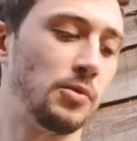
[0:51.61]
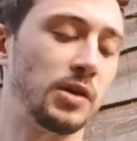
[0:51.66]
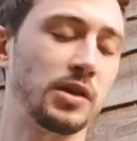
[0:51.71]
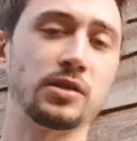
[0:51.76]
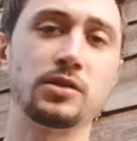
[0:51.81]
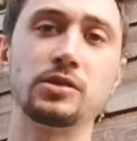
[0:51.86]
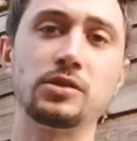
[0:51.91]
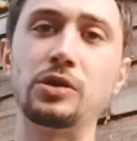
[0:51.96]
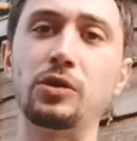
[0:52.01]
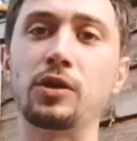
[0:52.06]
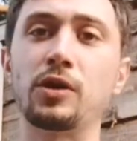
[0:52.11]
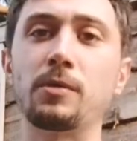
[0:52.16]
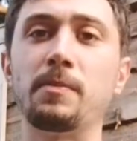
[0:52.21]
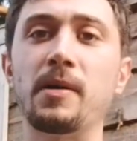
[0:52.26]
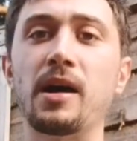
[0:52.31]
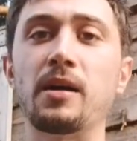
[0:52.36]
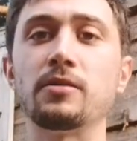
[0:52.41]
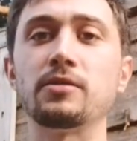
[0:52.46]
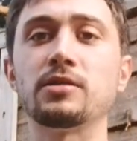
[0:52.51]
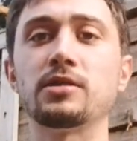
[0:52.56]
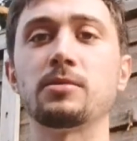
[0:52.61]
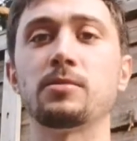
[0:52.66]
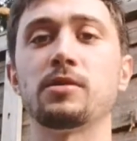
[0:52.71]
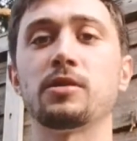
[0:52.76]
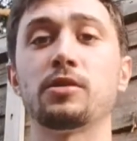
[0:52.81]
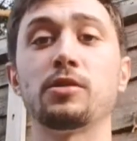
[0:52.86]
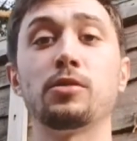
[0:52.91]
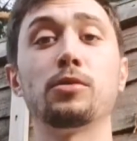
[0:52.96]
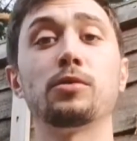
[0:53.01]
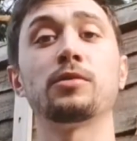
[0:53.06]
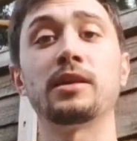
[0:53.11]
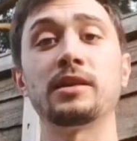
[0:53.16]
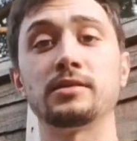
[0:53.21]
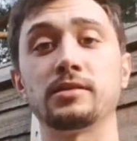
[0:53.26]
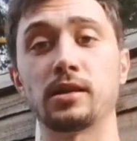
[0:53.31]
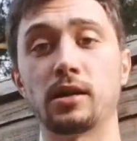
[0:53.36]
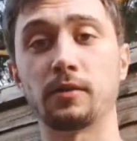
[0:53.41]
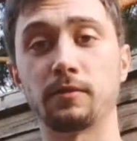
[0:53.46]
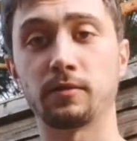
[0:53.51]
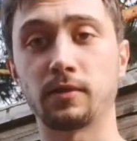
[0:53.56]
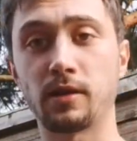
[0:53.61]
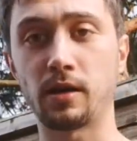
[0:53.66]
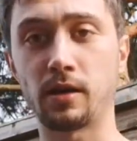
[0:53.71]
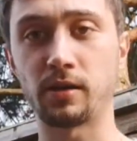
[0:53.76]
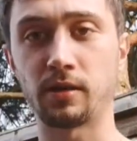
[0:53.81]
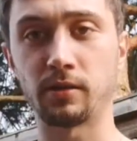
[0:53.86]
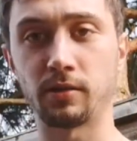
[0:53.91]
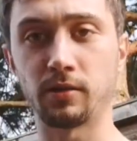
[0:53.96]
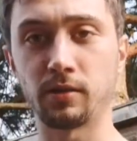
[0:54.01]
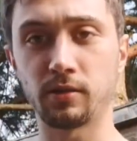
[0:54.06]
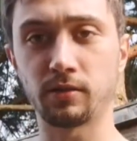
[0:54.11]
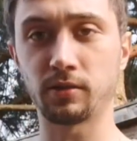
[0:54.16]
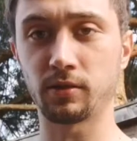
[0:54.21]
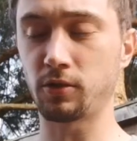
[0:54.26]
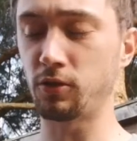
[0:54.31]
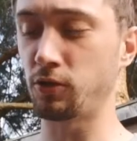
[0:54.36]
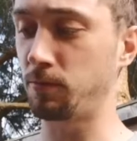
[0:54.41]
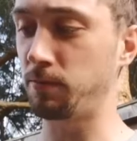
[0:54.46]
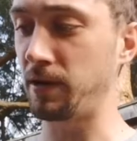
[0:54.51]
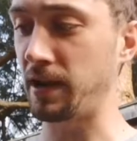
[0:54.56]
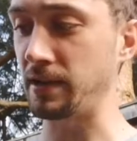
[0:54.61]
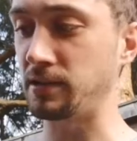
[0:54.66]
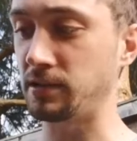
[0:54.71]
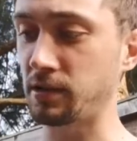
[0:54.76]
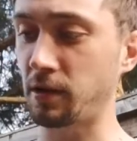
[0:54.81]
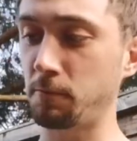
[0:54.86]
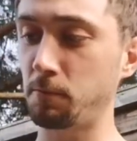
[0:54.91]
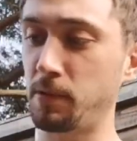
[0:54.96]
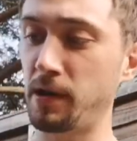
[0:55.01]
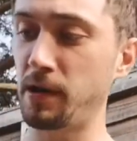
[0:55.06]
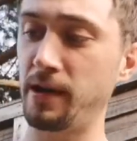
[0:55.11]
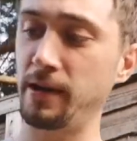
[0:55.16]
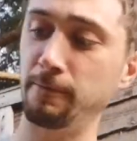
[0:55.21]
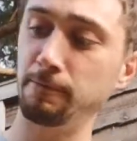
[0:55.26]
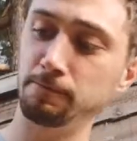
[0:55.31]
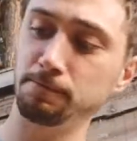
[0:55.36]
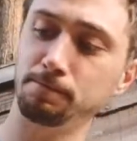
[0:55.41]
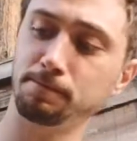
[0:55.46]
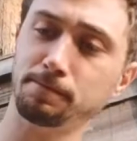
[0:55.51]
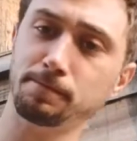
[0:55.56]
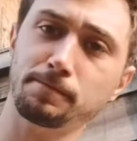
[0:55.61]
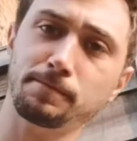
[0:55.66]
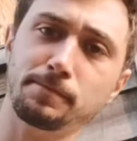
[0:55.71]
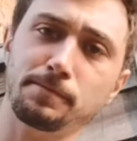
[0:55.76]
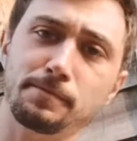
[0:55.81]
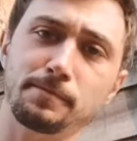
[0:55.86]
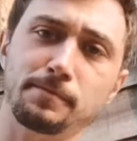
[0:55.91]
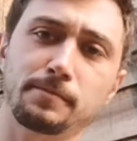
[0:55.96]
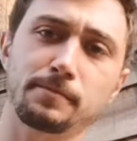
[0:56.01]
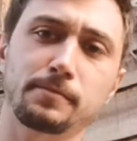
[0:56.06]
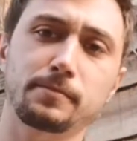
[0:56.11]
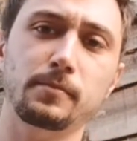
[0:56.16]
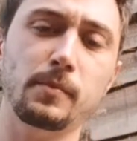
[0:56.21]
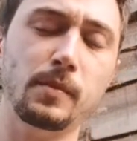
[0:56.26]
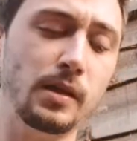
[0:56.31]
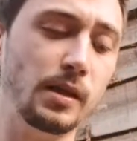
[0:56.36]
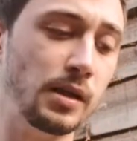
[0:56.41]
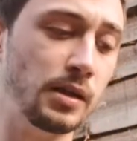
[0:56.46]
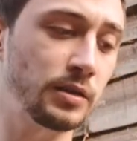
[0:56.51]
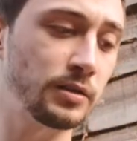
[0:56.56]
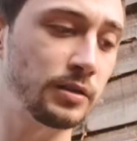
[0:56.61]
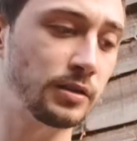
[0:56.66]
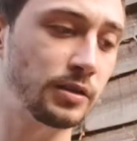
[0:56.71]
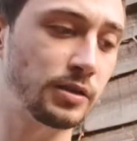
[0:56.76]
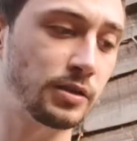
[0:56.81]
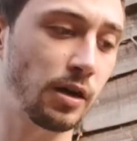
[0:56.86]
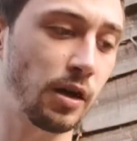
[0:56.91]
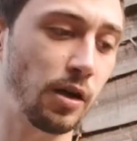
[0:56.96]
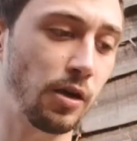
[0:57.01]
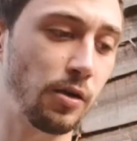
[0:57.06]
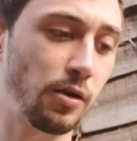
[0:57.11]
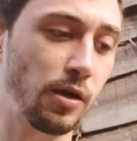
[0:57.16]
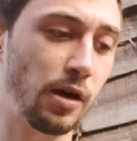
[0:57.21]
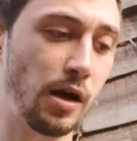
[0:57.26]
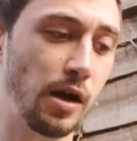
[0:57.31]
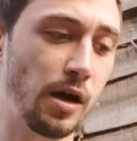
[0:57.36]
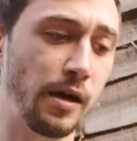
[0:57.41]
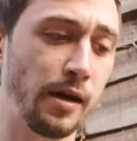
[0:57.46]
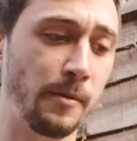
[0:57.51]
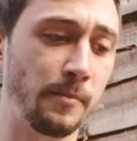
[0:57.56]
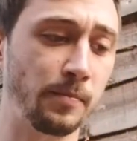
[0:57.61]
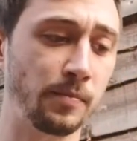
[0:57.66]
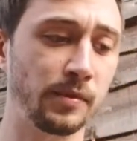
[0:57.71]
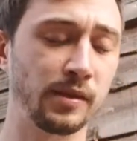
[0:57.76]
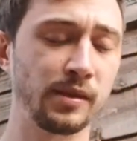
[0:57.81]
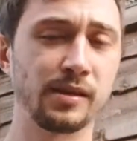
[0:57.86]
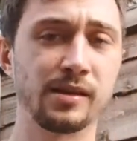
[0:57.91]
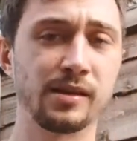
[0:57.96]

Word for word: we can talk about some of the cool things that I've done and the cool places I've been. So um,